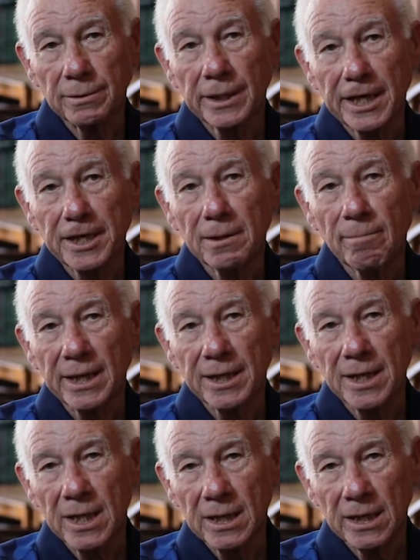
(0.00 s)
needed to be
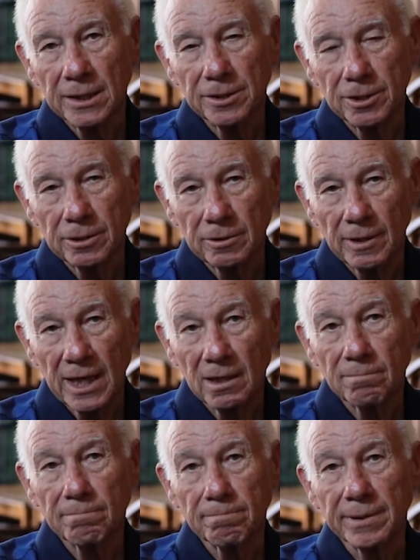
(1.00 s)
done to
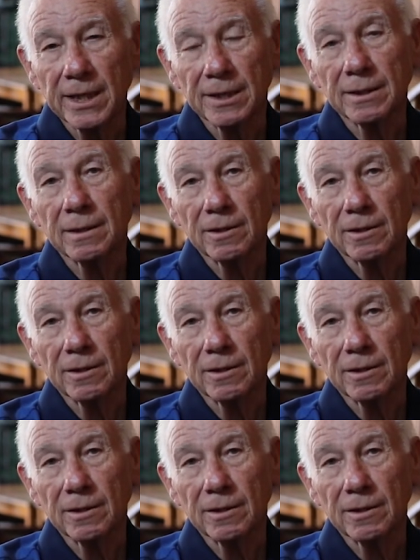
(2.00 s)
help get